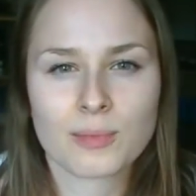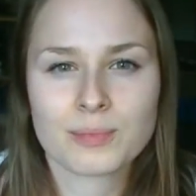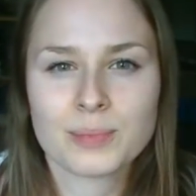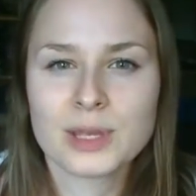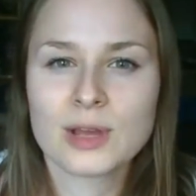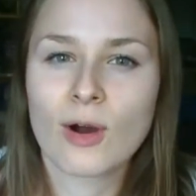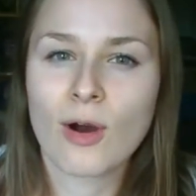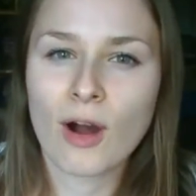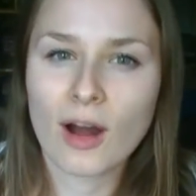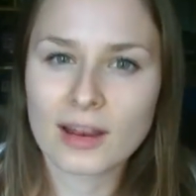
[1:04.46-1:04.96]

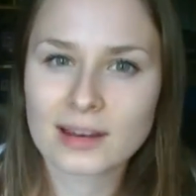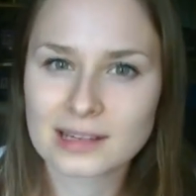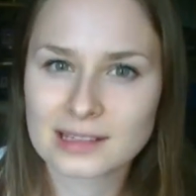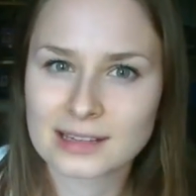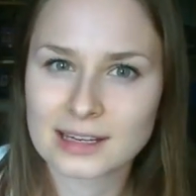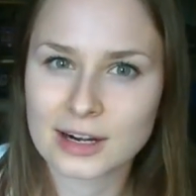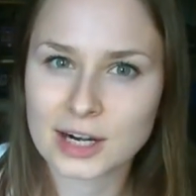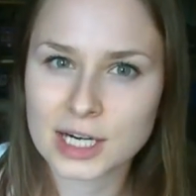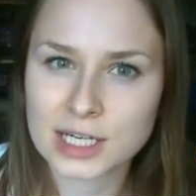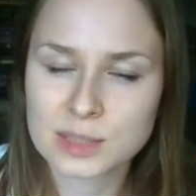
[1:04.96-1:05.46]
beyond
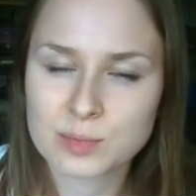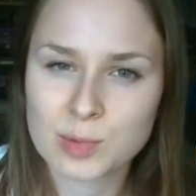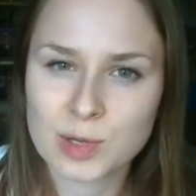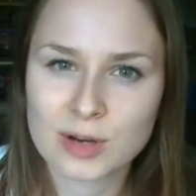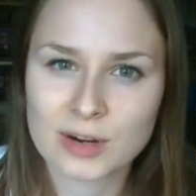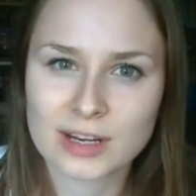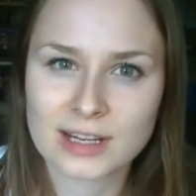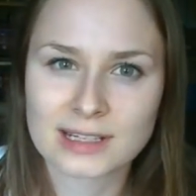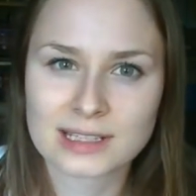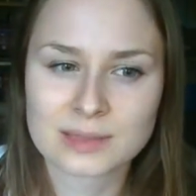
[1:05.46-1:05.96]
their
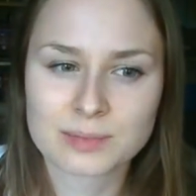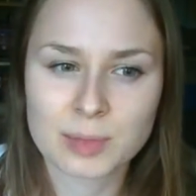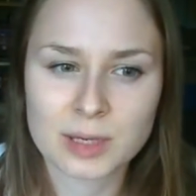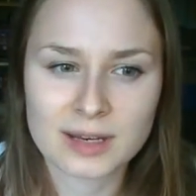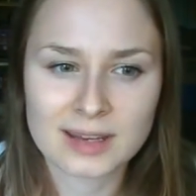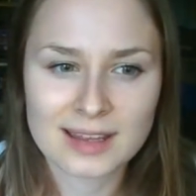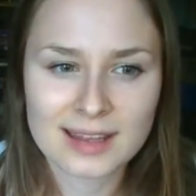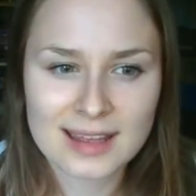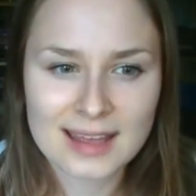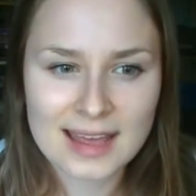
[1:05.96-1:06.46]
experience.
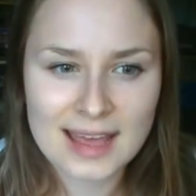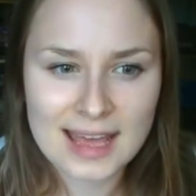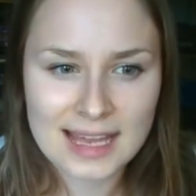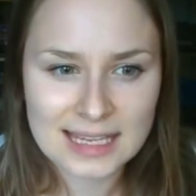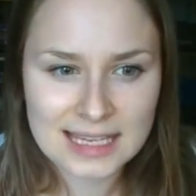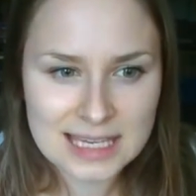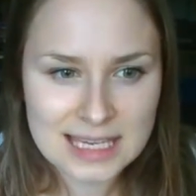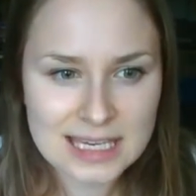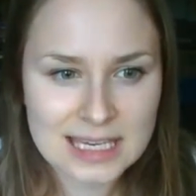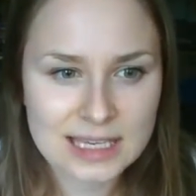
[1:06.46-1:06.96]
But
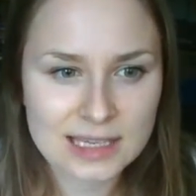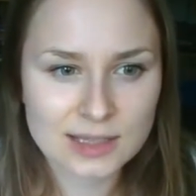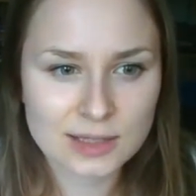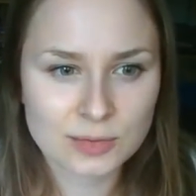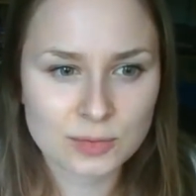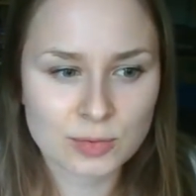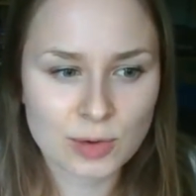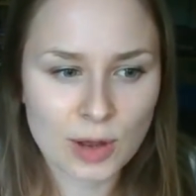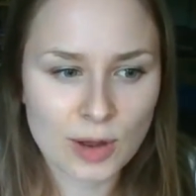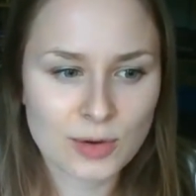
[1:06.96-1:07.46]

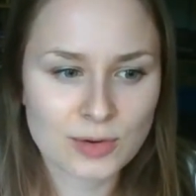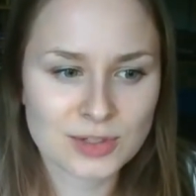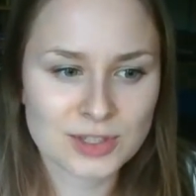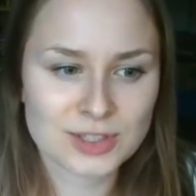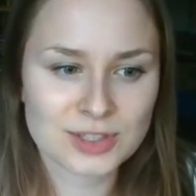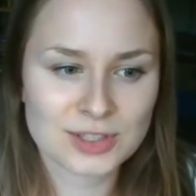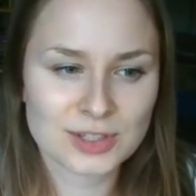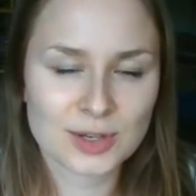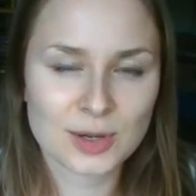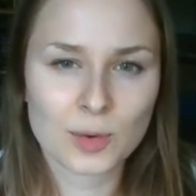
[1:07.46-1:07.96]
Keegan
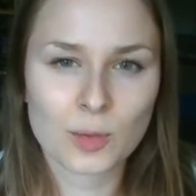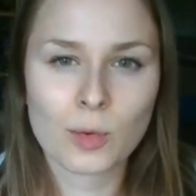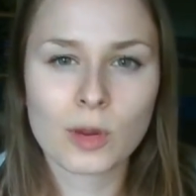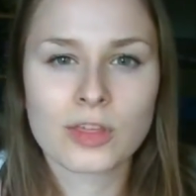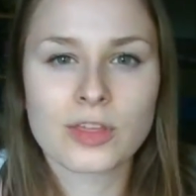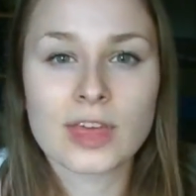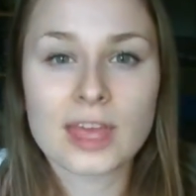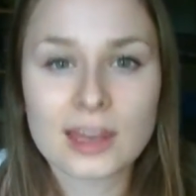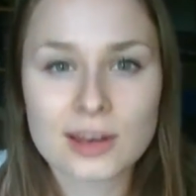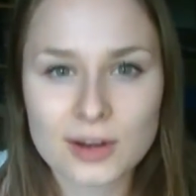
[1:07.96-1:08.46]
wrote
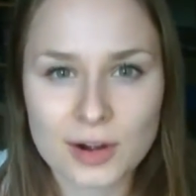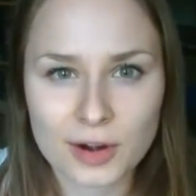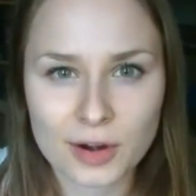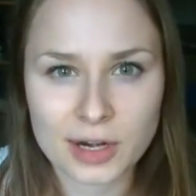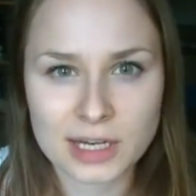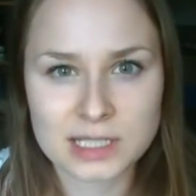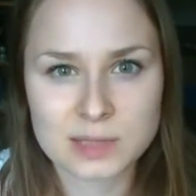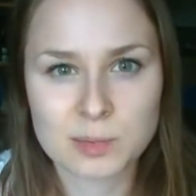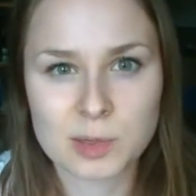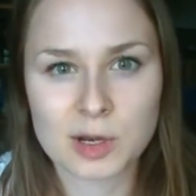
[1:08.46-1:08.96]
within her
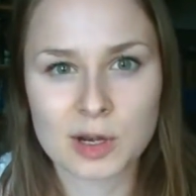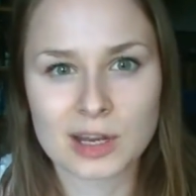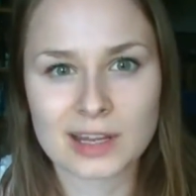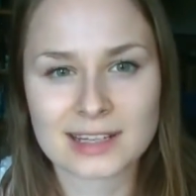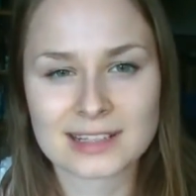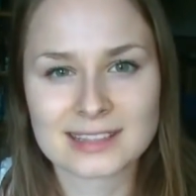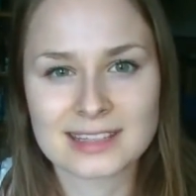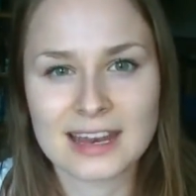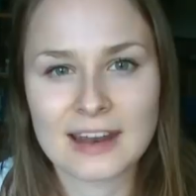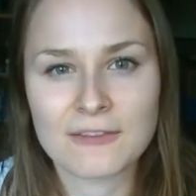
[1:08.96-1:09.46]

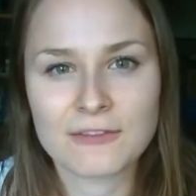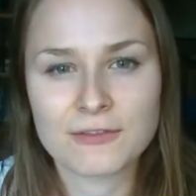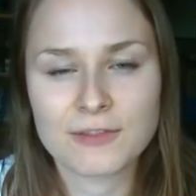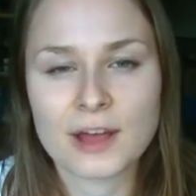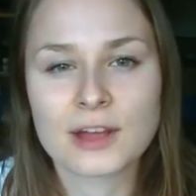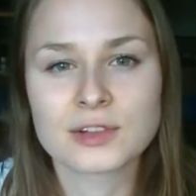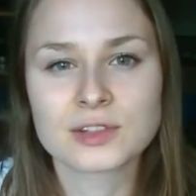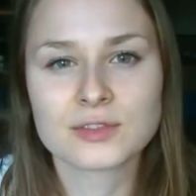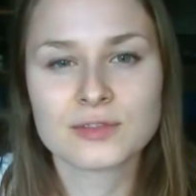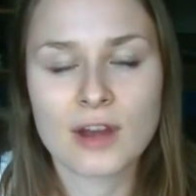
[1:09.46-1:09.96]
experience, and it
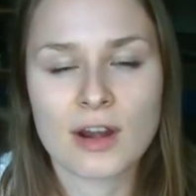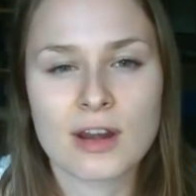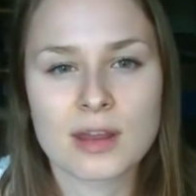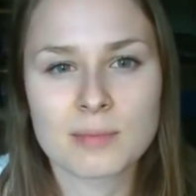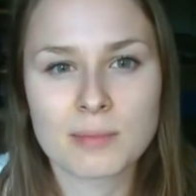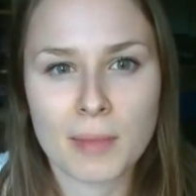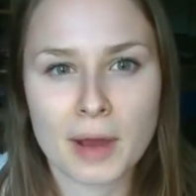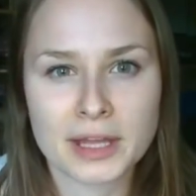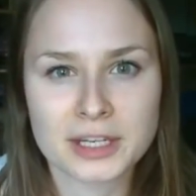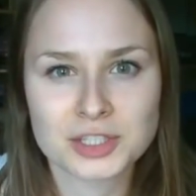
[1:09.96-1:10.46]
felt very
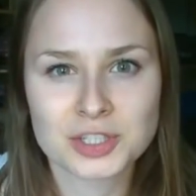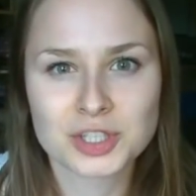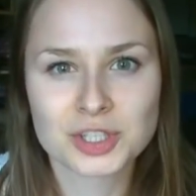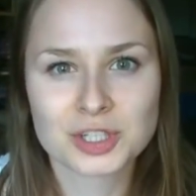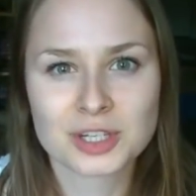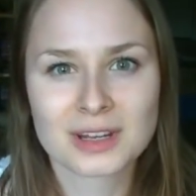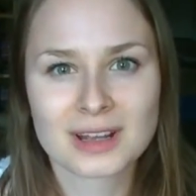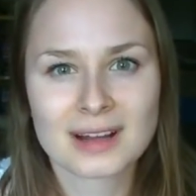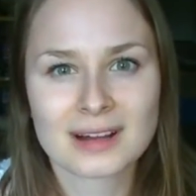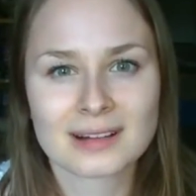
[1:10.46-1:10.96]

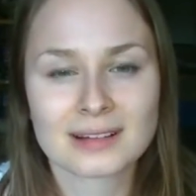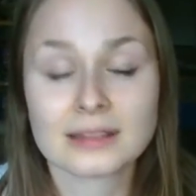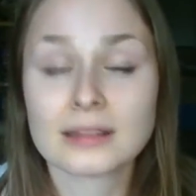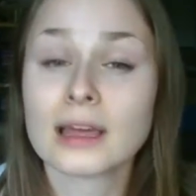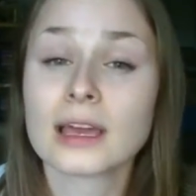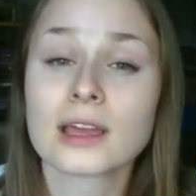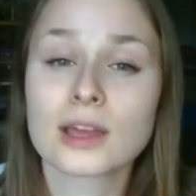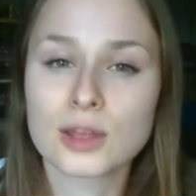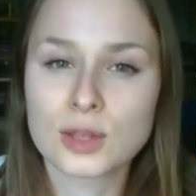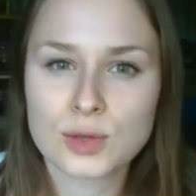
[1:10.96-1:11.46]
much
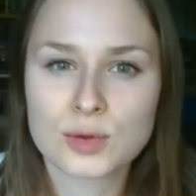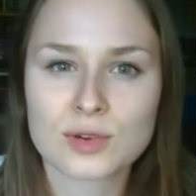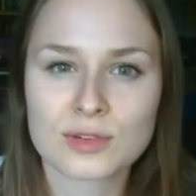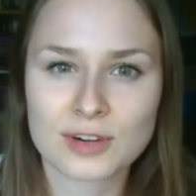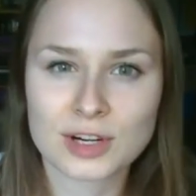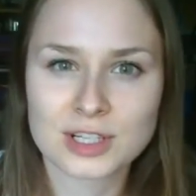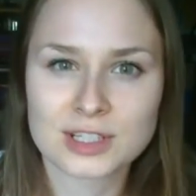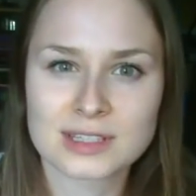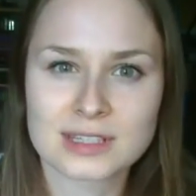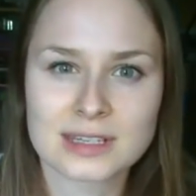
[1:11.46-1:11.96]
like a
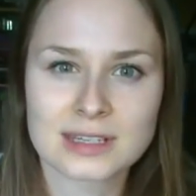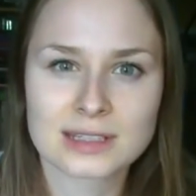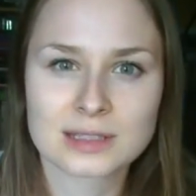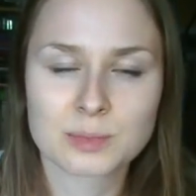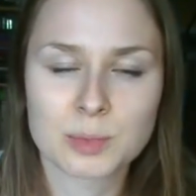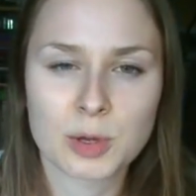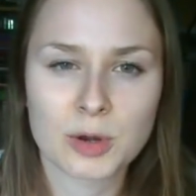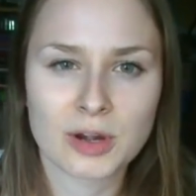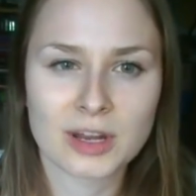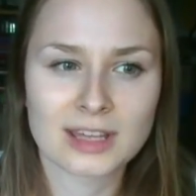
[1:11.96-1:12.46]
university
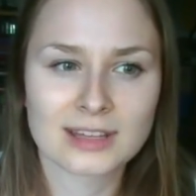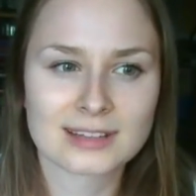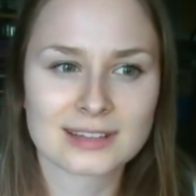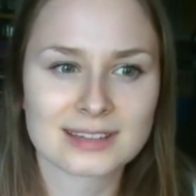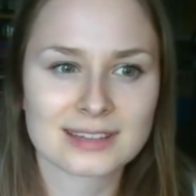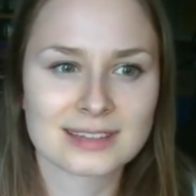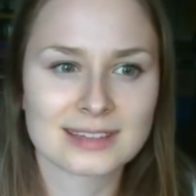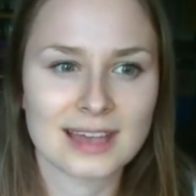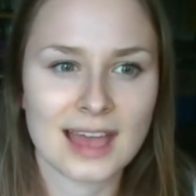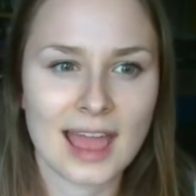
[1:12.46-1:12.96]

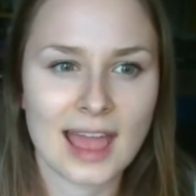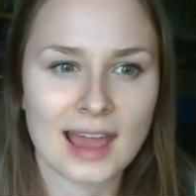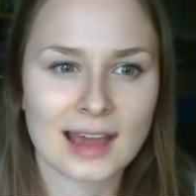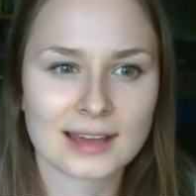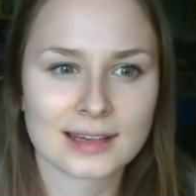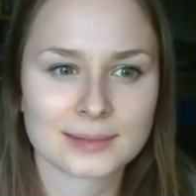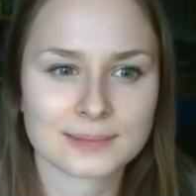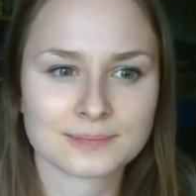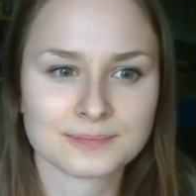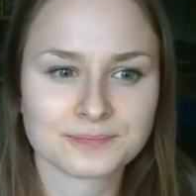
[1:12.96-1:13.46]
experience,
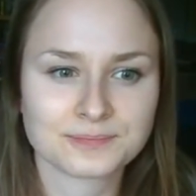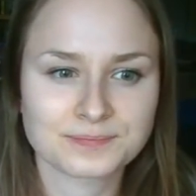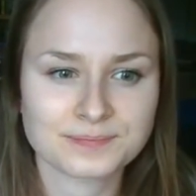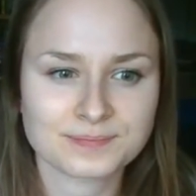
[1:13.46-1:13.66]
and